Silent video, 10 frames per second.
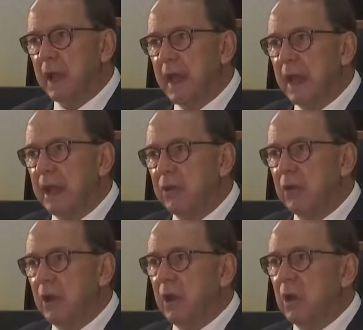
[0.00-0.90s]
had
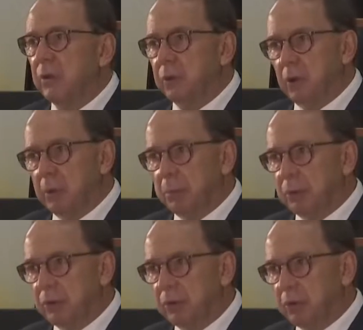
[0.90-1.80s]
on the
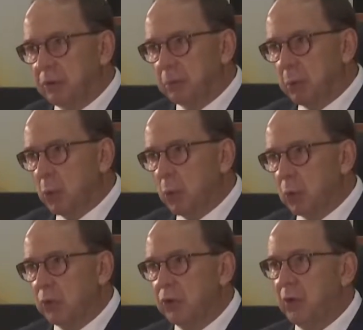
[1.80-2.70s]
composition of
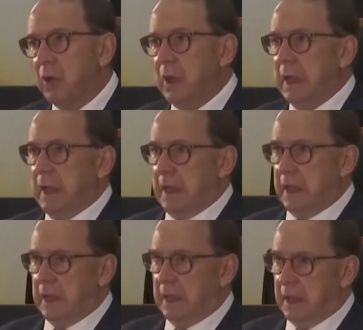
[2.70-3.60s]
boards
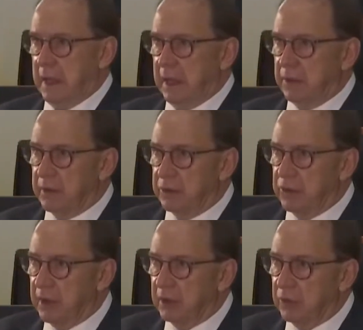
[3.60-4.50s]
and
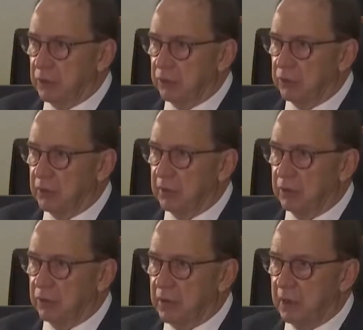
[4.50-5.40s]
executives in
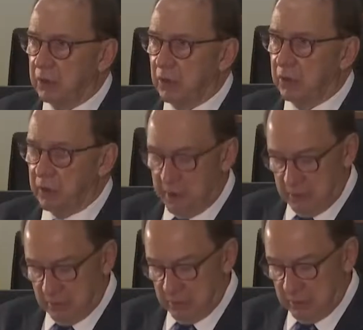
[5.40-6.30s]
state-owned
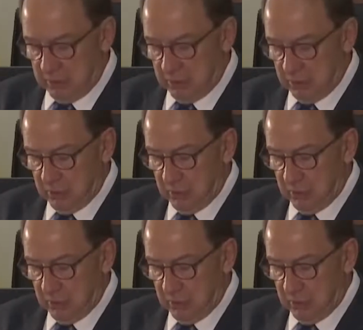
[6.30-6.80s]
entities.